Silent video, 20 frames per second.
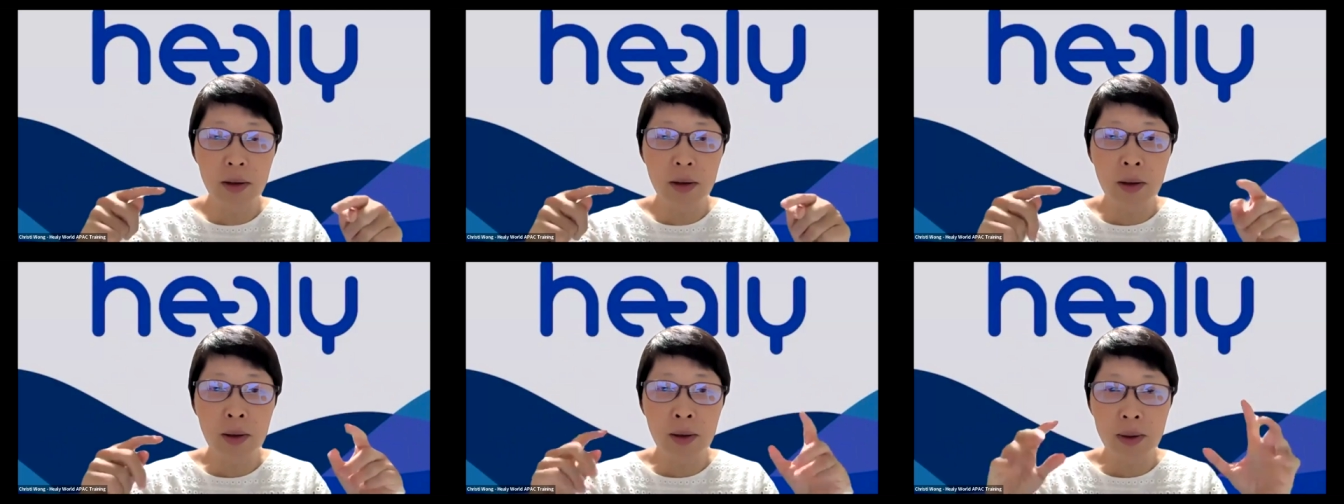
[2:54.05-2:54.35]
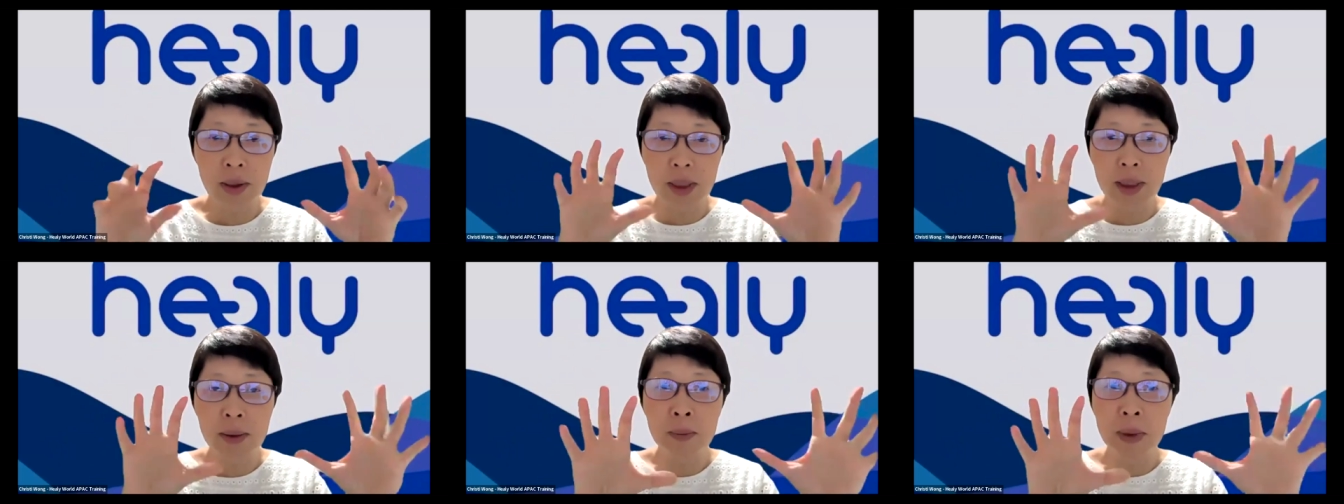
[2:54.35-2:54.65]
your
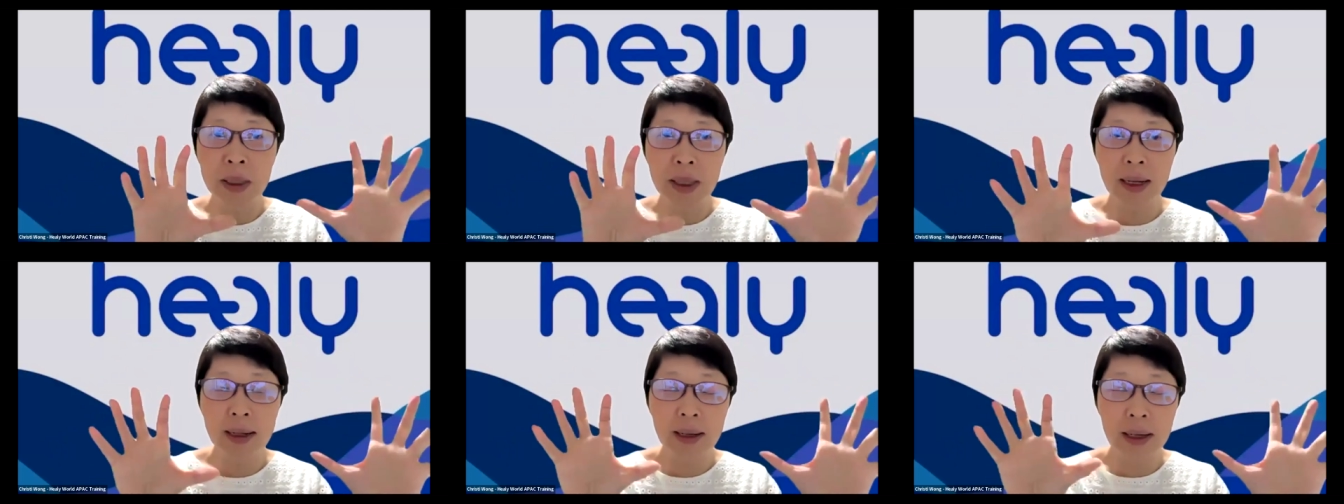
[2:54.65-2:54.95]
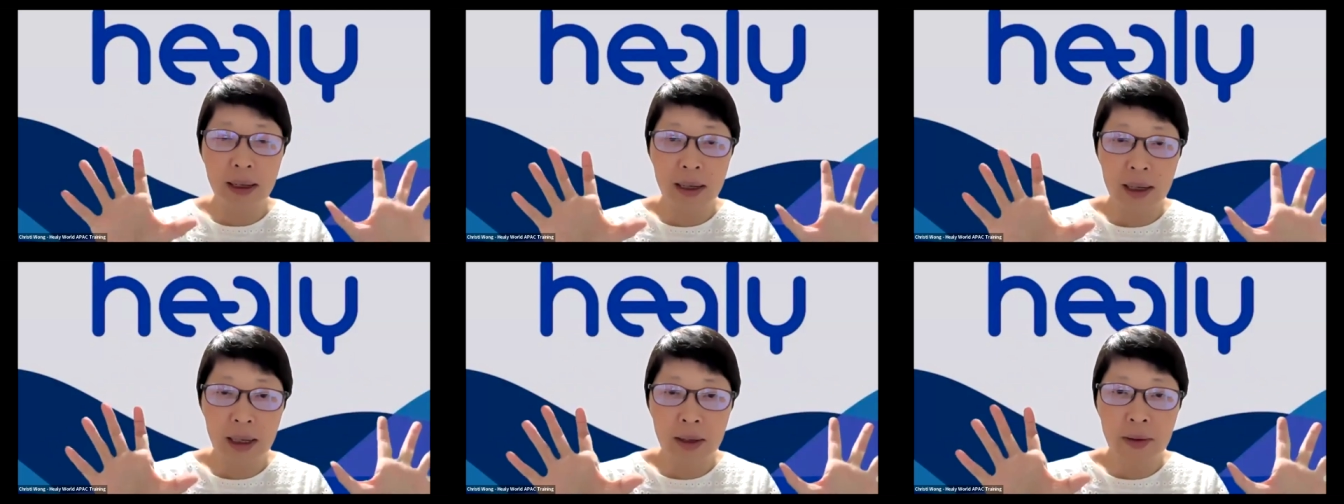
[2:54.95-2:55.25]

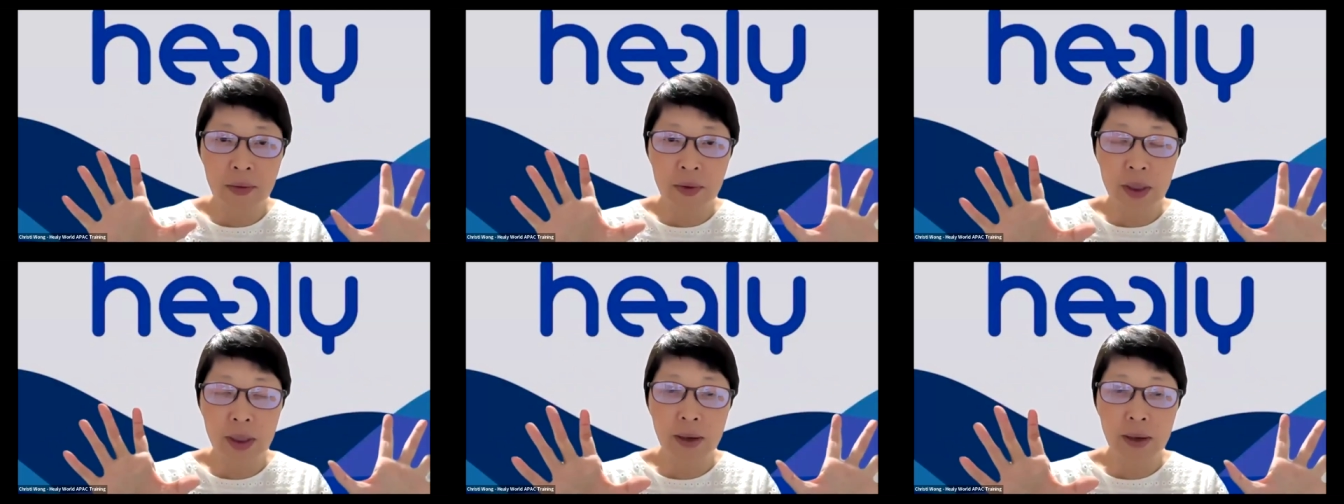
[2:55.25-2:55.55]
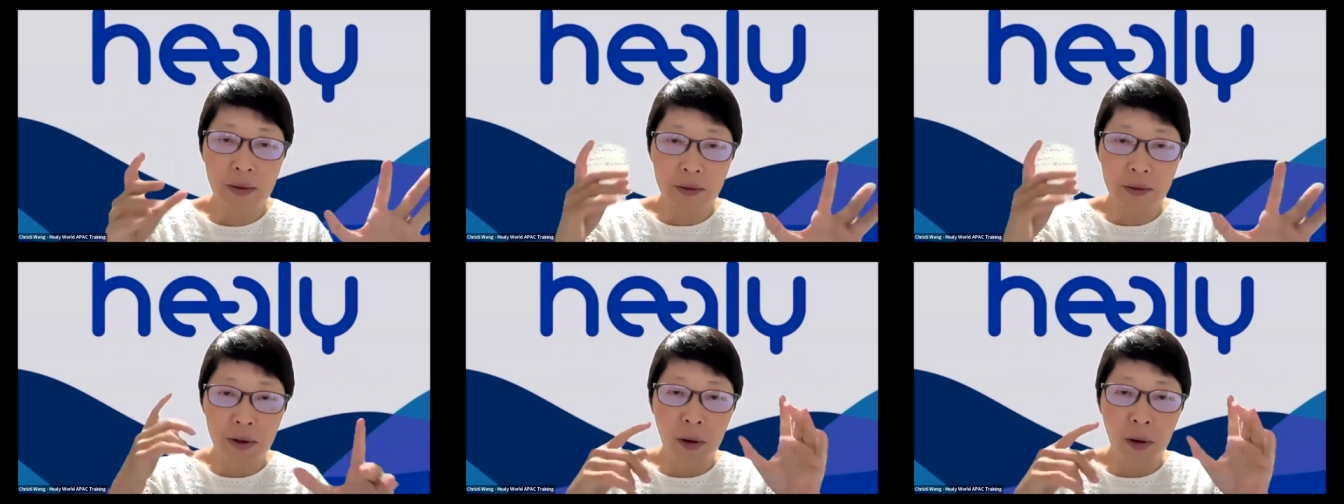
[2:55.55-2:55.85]
sympathetic nerves
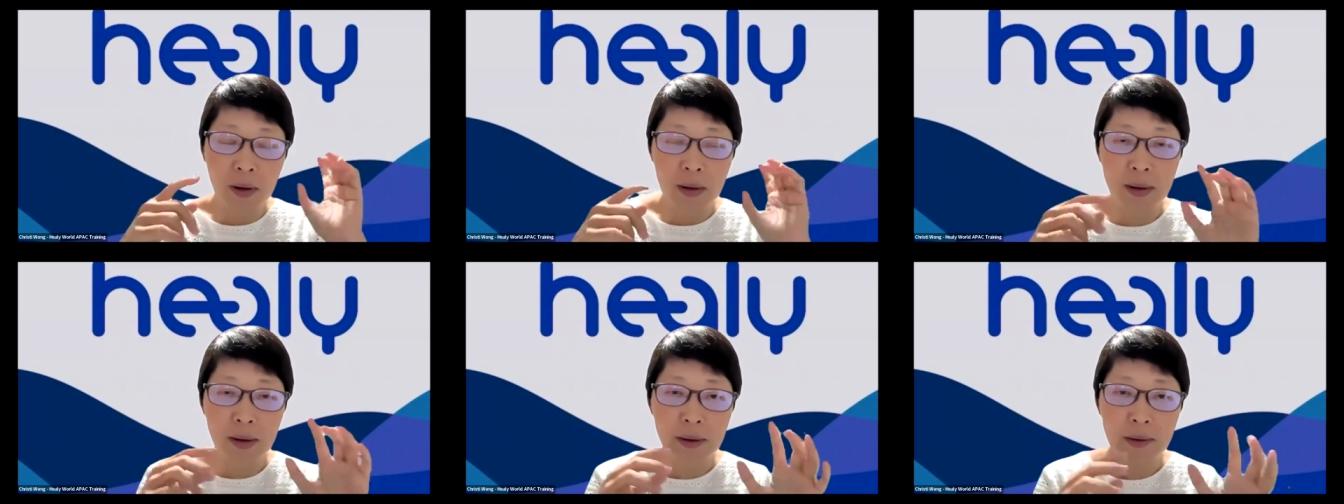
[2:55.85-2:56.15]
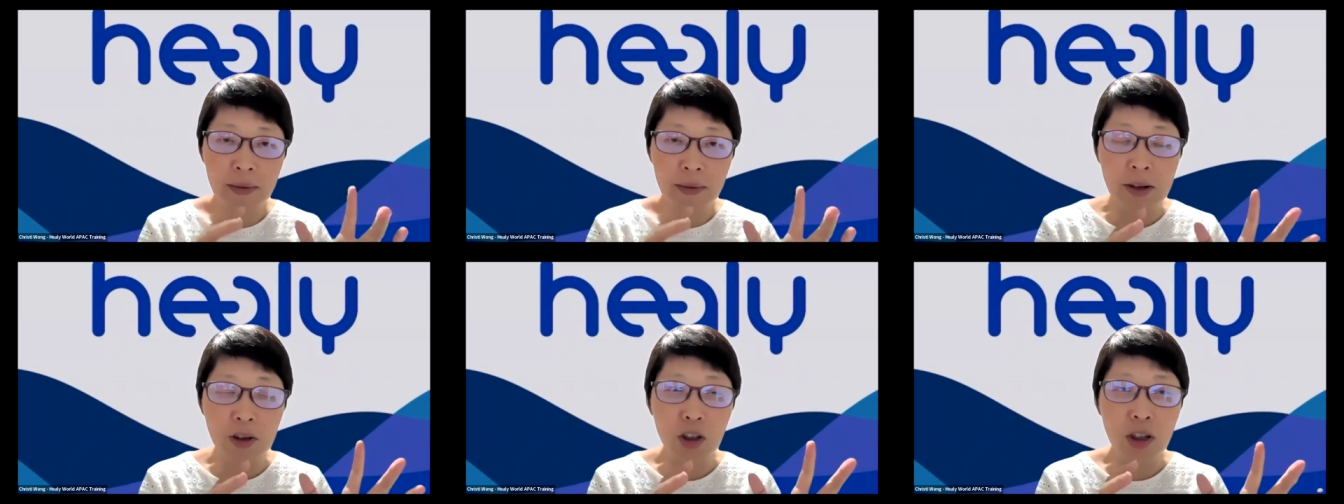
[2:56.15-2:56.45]
for all the
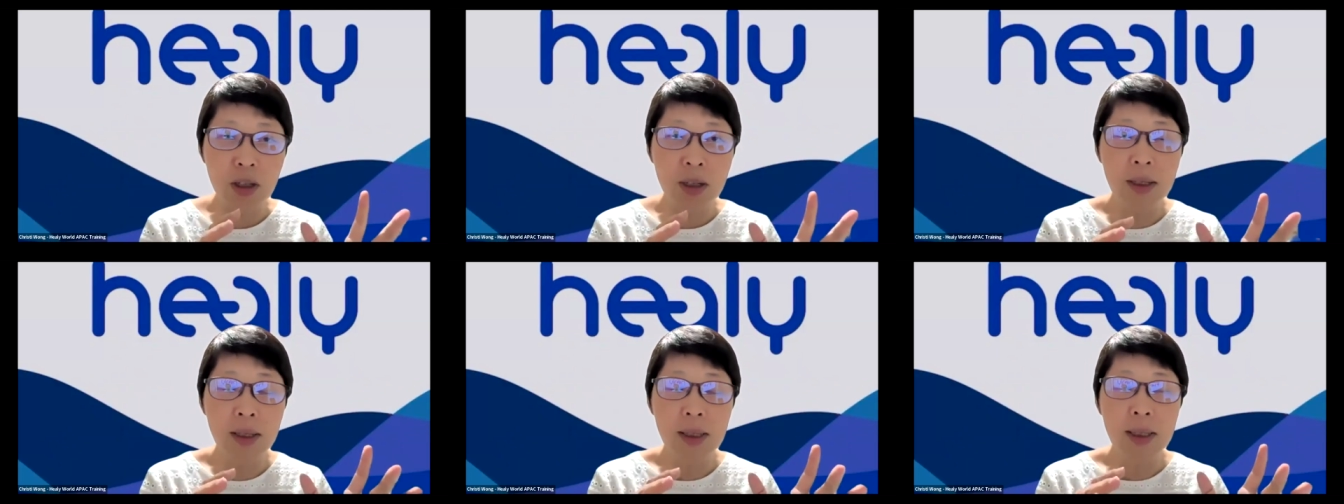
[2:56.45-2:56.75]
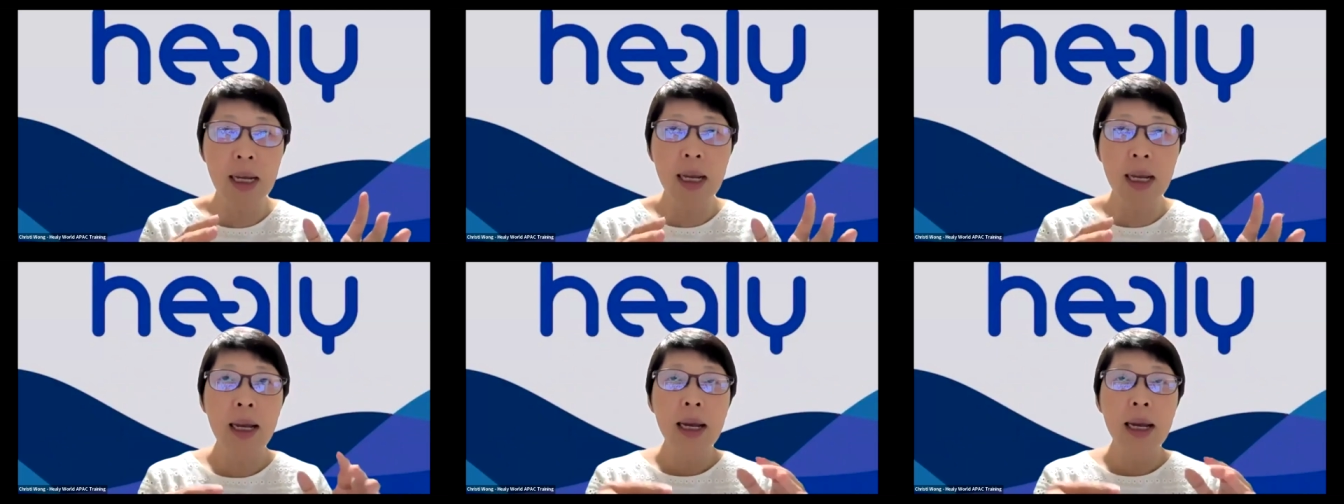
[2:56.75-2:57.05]
functions,